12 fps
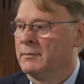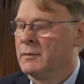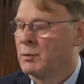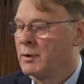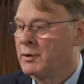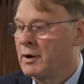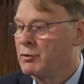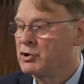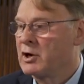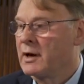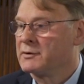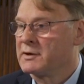Well,
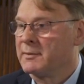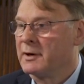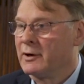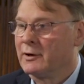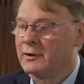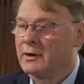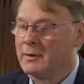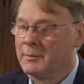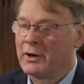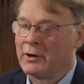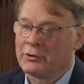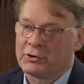originally I was a
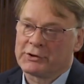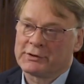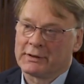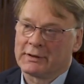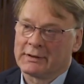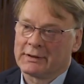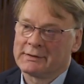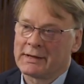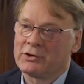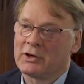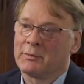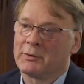biologist, and
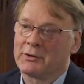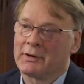essentially what you